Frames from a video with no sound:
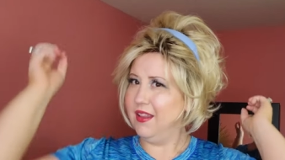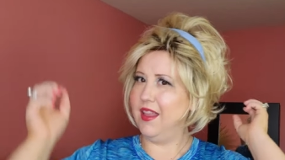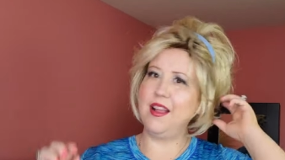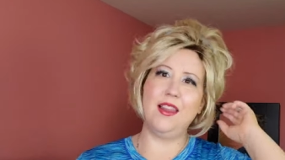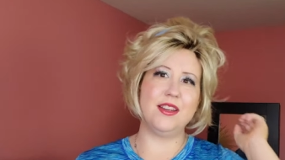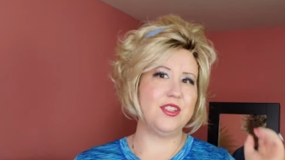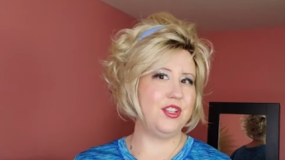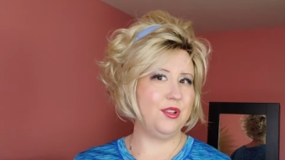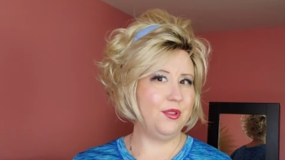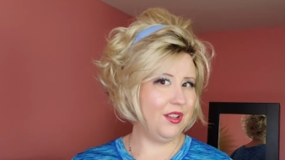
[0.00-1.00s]
like I like to
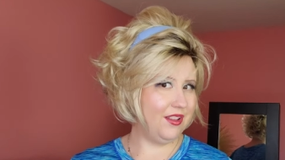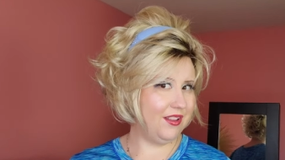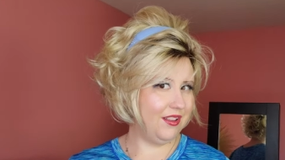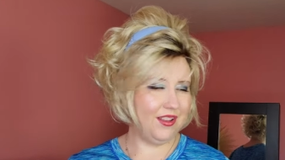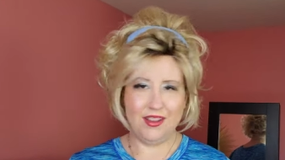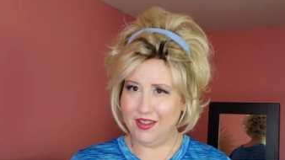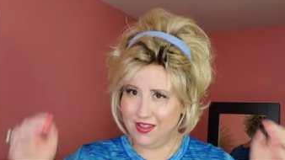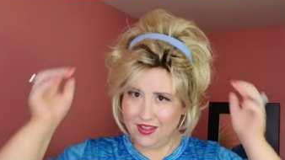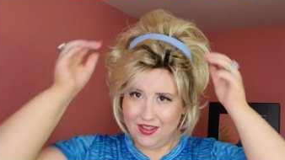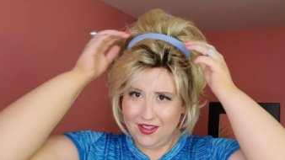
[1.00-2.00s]
do,
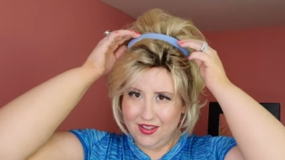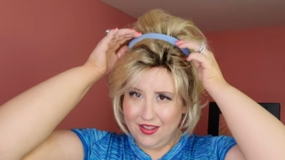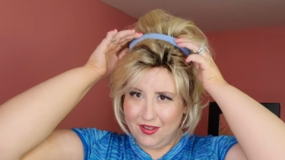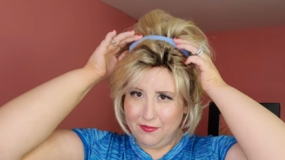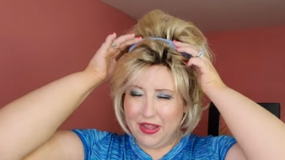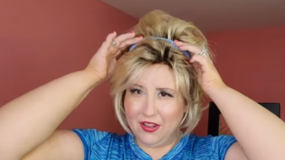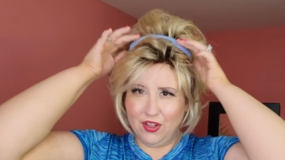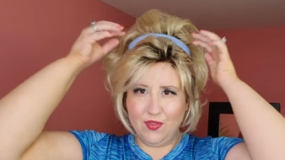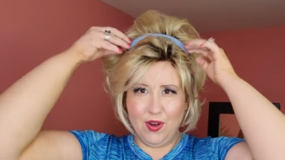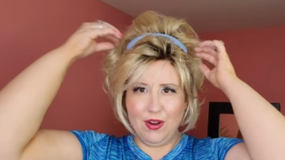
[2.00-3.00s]
make it
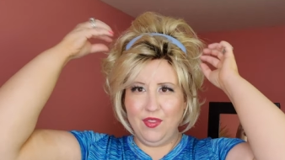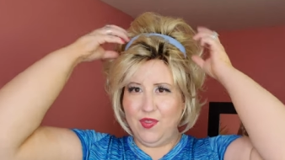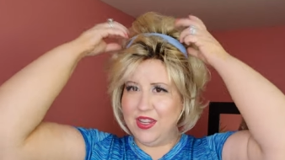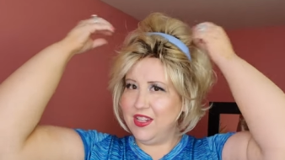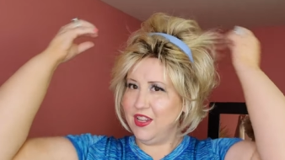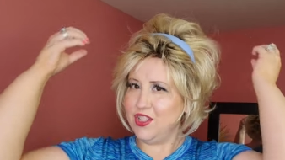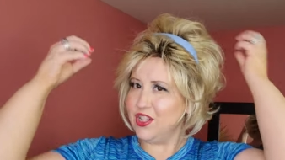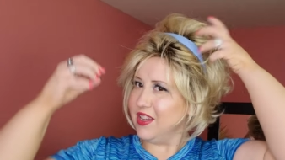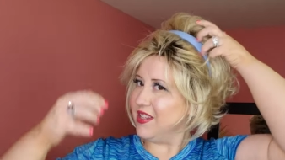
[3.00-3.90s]
look very vintage.